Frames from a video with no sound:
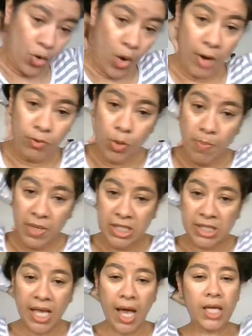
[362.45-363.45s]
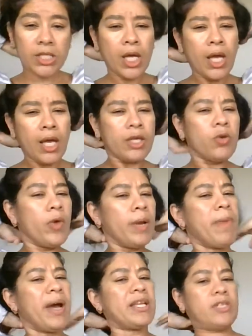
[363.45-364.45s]
you have to massage. You
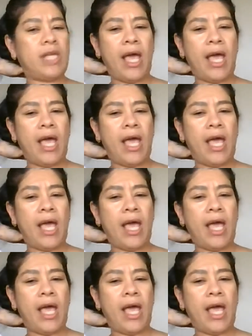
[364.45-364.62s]
might